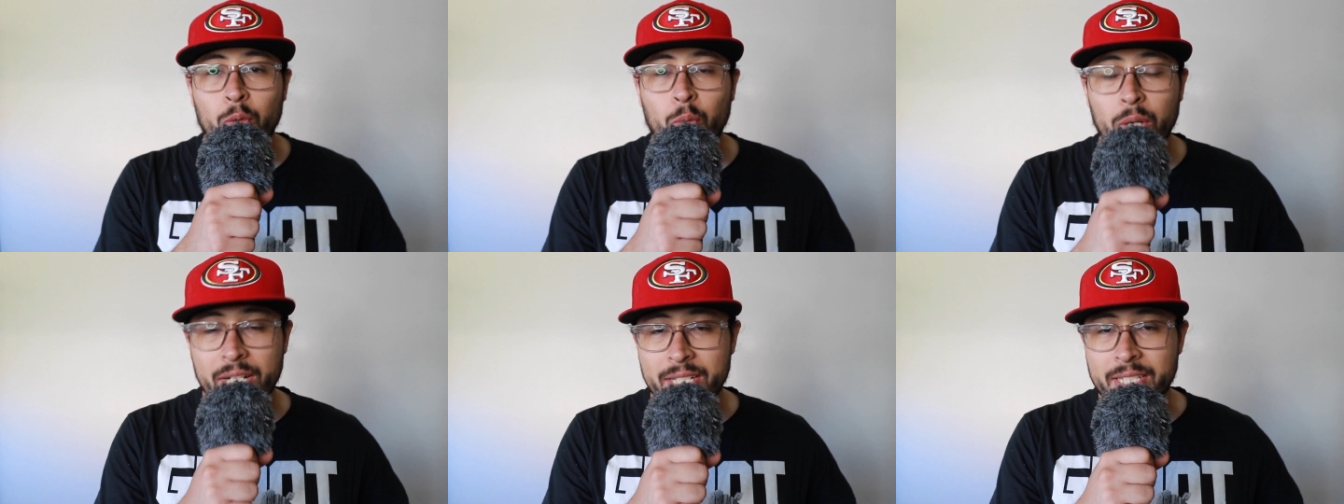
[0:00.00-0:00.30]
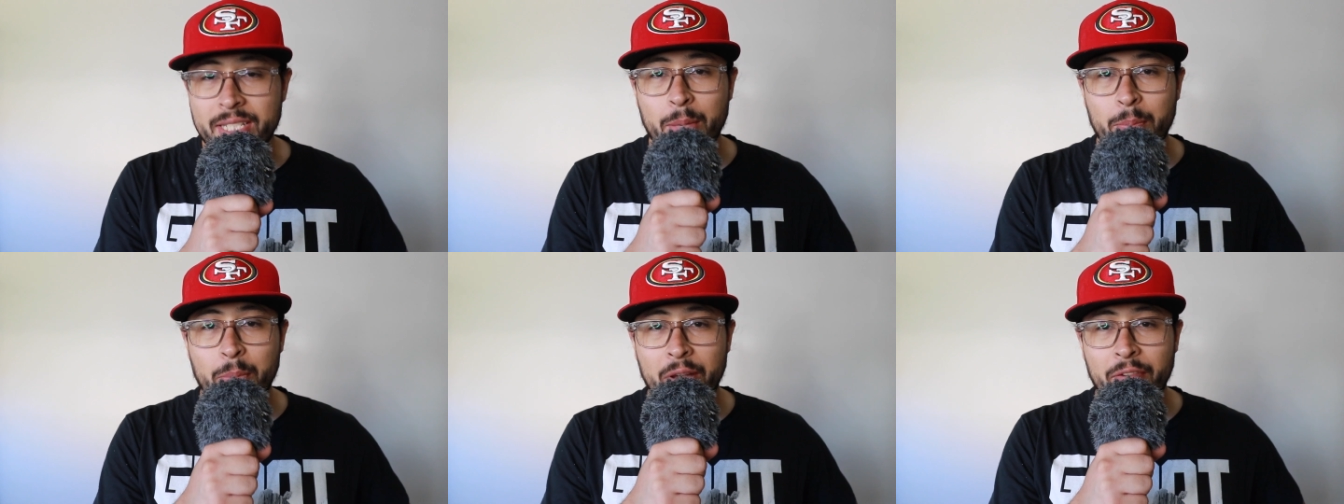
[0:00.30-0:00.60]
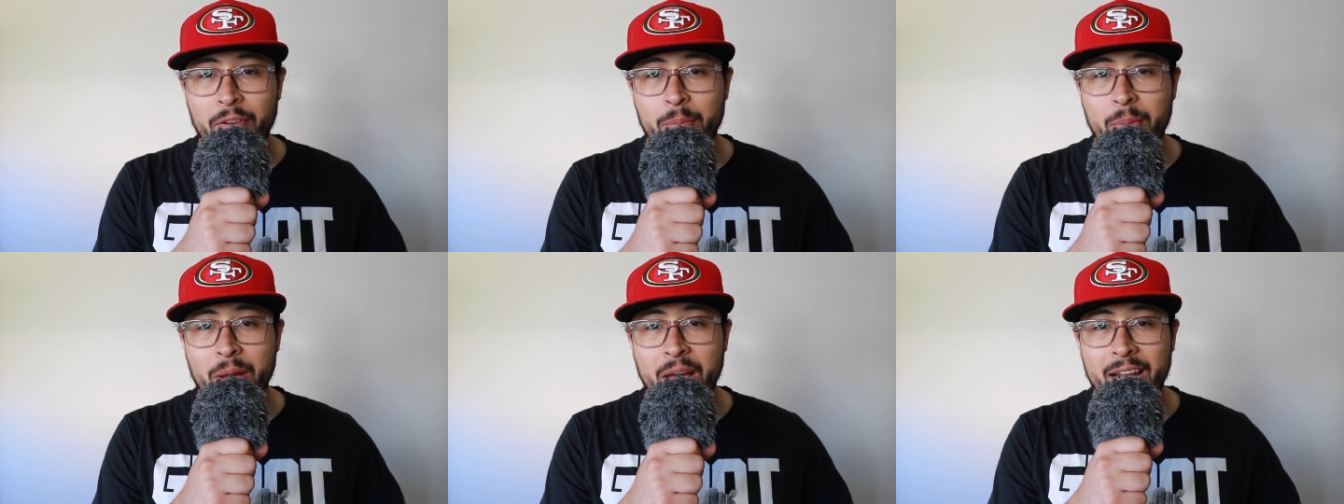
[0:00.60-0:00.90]
What is up,
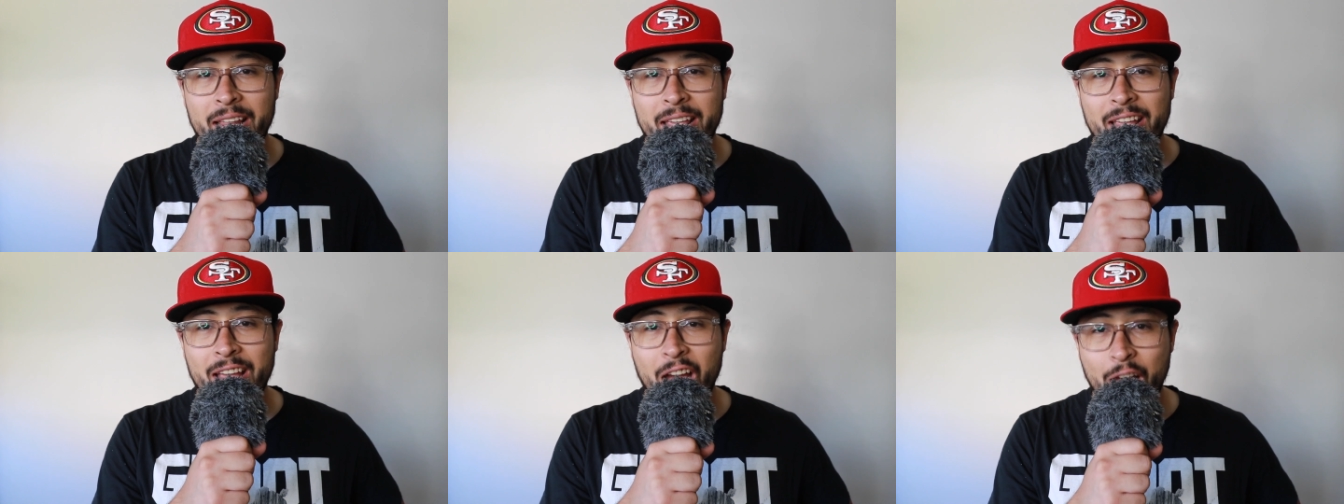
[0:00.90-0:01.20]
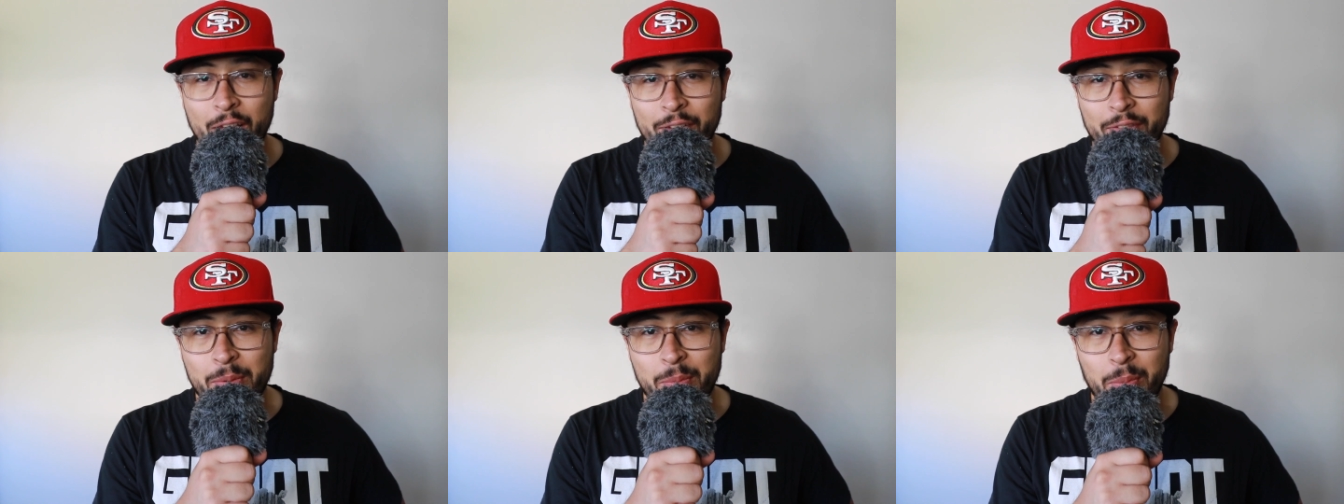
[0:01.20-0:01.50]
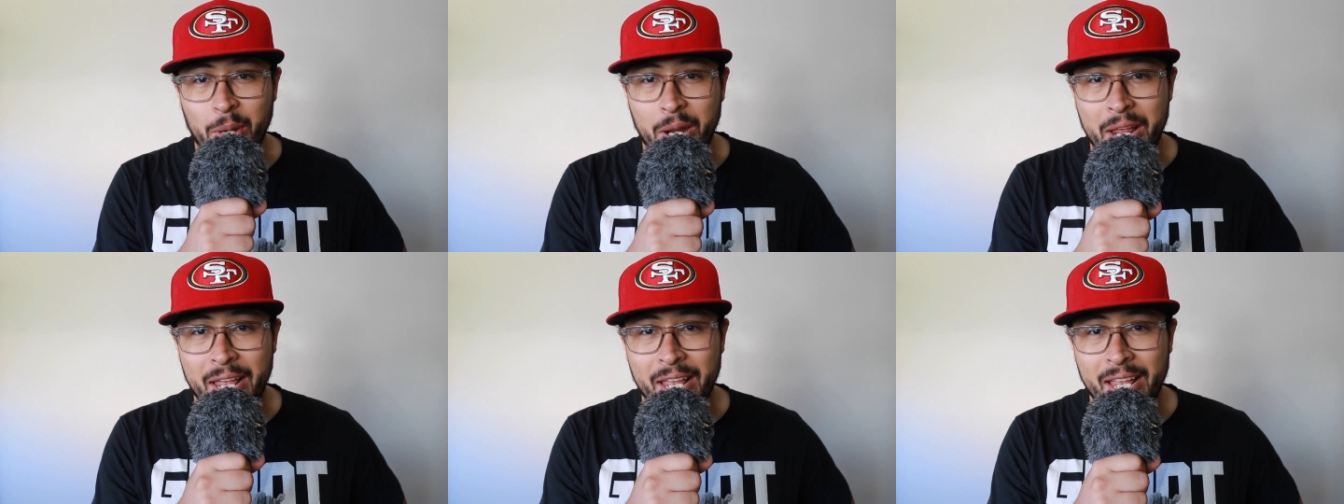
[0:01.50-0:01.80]
everybody? Coffee
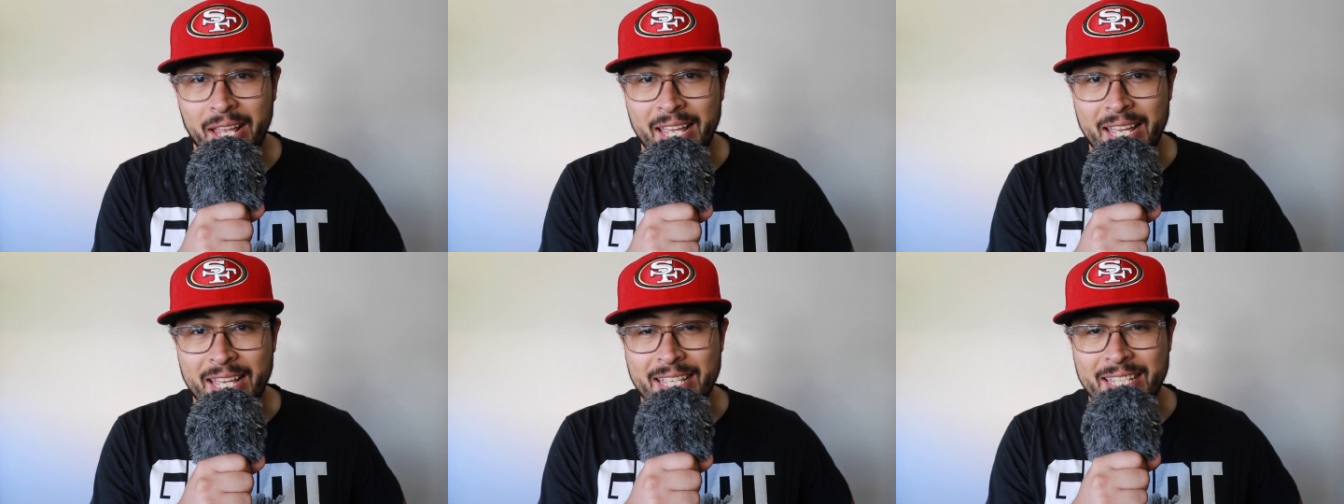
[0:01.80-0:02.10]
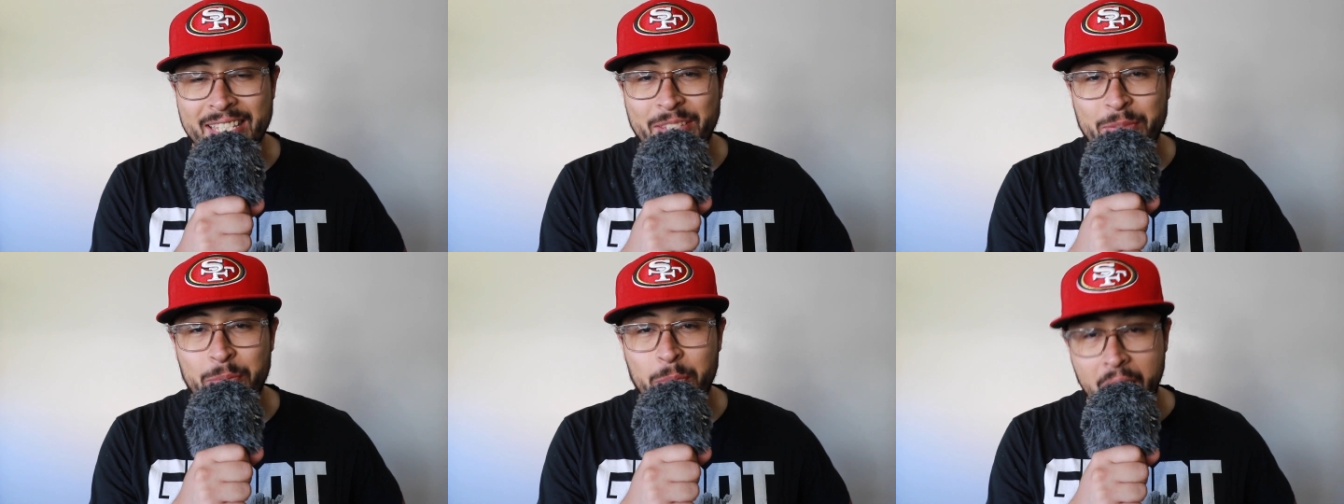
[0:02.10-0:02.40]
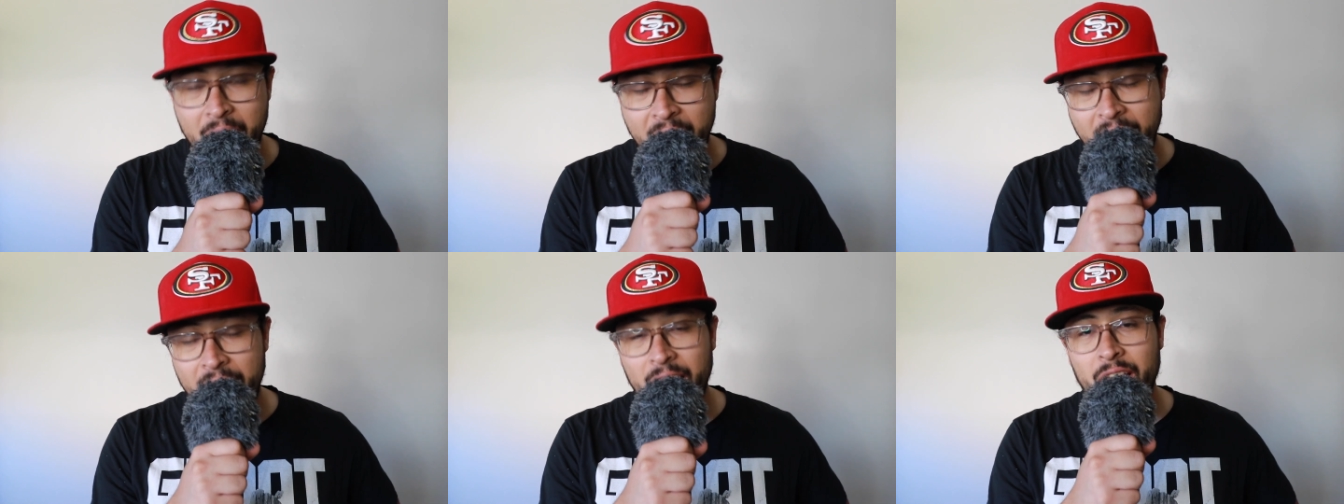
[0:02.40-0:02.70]
Break is
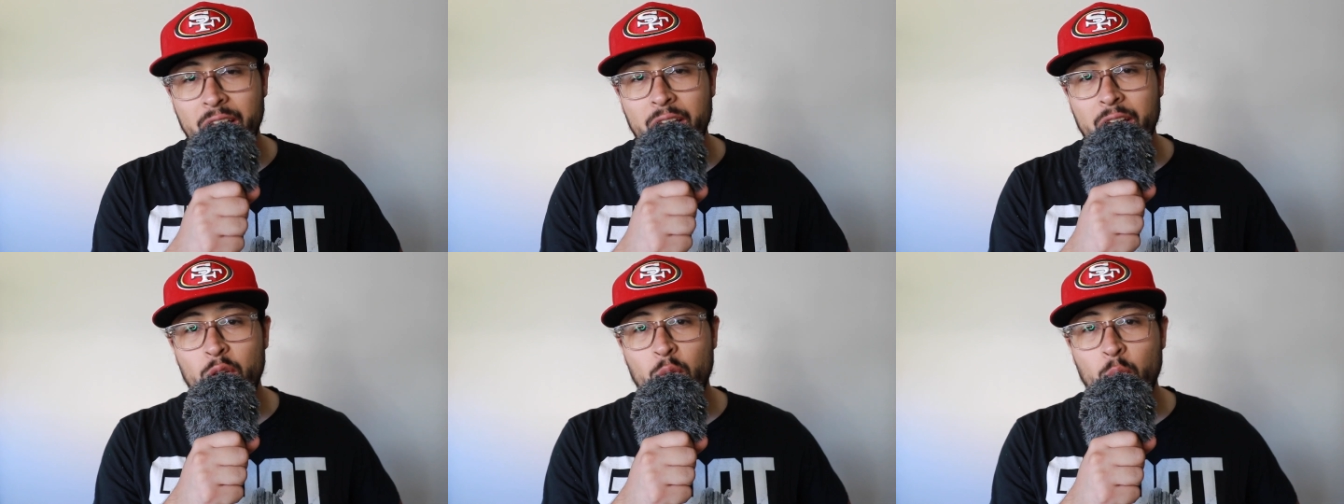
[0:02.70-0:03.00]
back